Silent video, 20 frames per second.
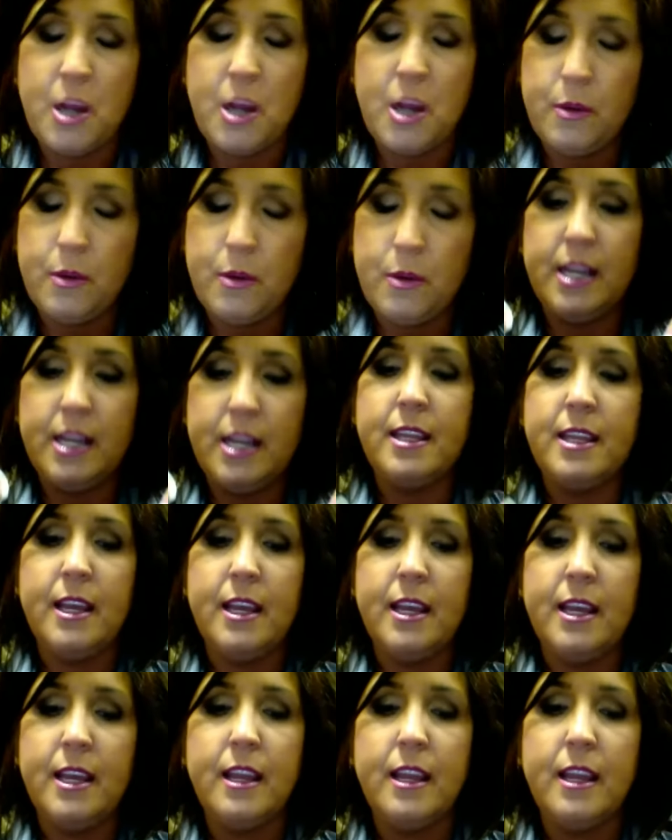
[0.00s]
anything.
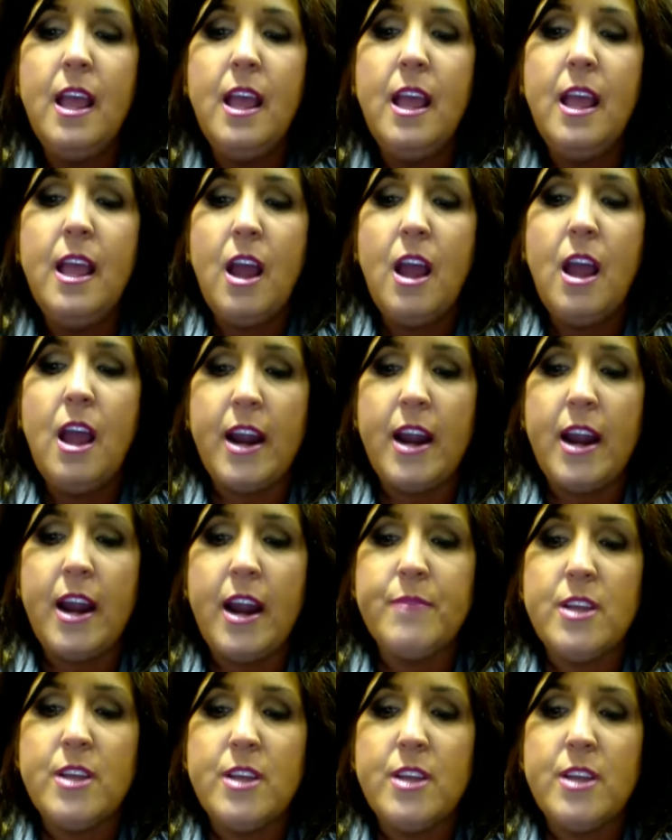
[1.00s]
All right,
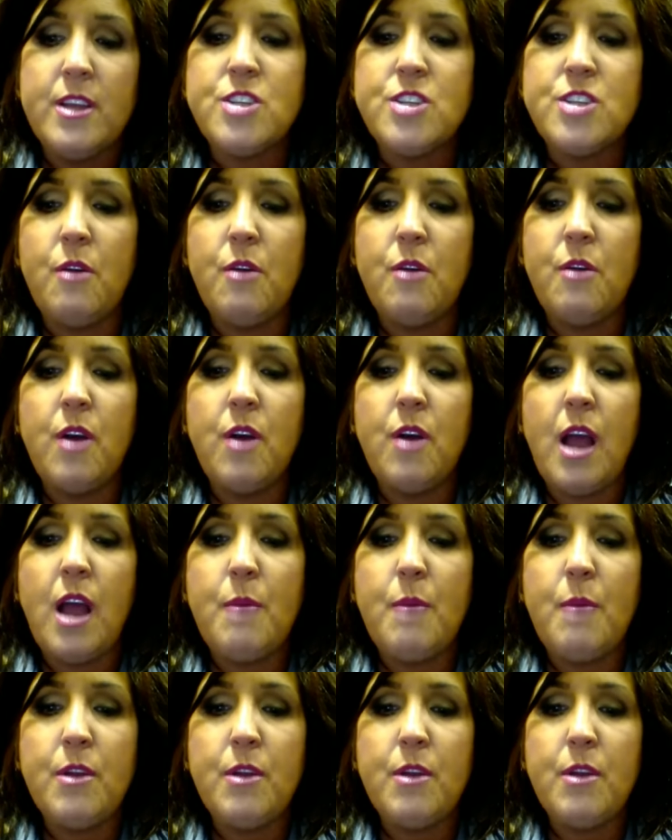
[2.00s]
so I'm going to
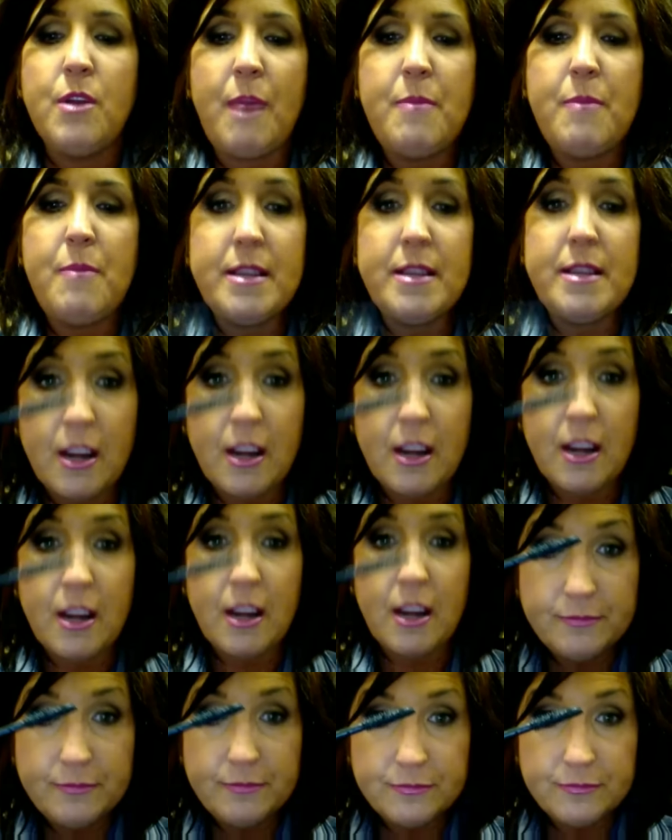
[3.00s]
grab mascara.
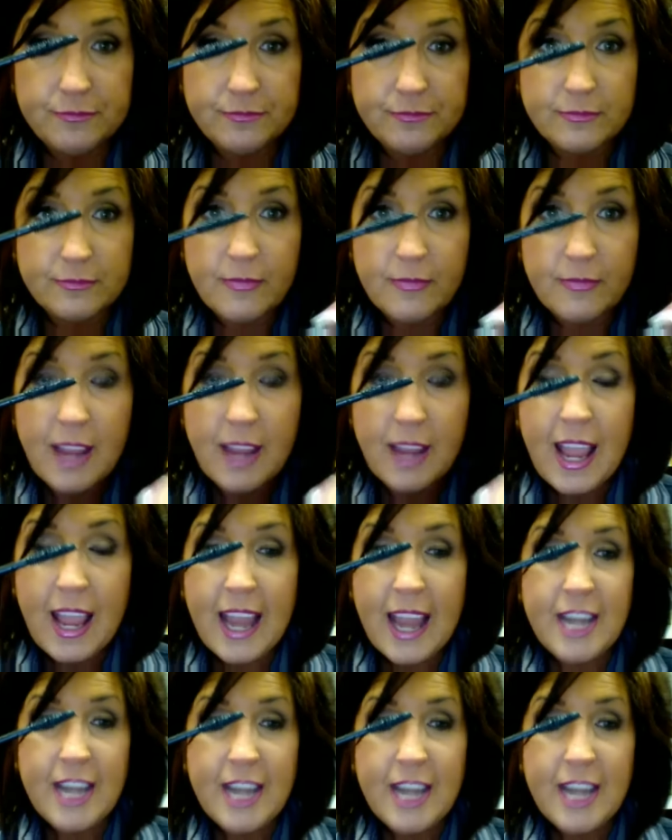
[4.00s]
And here's what I'm